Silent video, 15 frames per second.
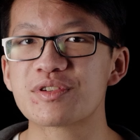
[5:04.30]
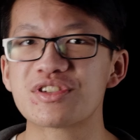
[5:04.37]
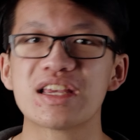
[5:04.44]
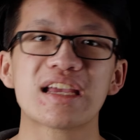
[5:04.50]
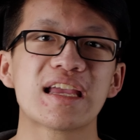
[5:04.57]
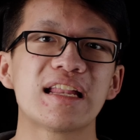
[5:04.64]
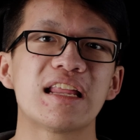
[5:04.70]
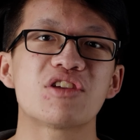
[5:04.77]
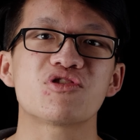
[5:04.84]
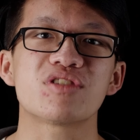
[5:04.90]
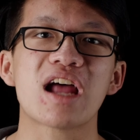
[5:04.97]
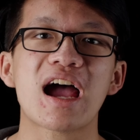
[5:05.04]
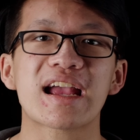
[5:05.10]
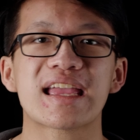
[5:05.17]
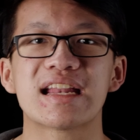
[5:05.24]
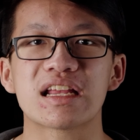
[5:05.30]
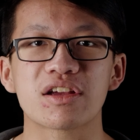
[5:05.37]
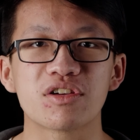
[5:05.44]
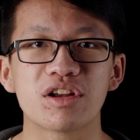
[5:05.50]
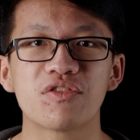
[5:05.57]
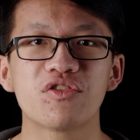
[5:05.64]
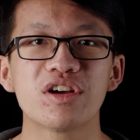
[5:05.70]
per second and you're not getting
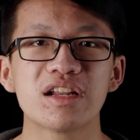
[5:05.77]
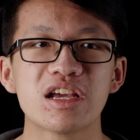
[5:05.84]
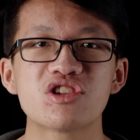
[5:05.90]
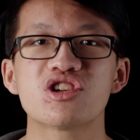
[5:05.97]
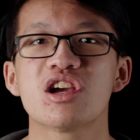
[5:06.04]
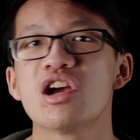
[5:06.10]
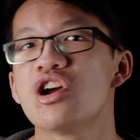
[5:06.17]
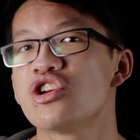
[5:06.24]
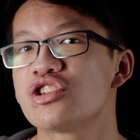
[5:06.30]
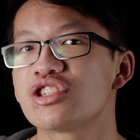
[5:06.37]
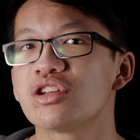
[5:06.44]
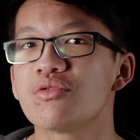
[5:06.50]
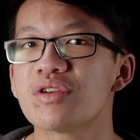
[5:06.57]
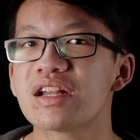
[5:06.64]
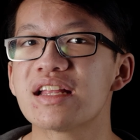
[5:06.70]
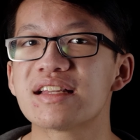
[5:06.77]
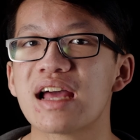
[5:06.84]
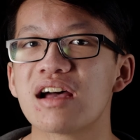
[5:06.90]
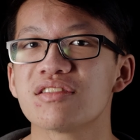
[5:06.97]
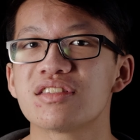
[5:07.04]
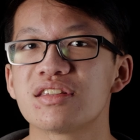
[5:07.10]
good footage, slowing it down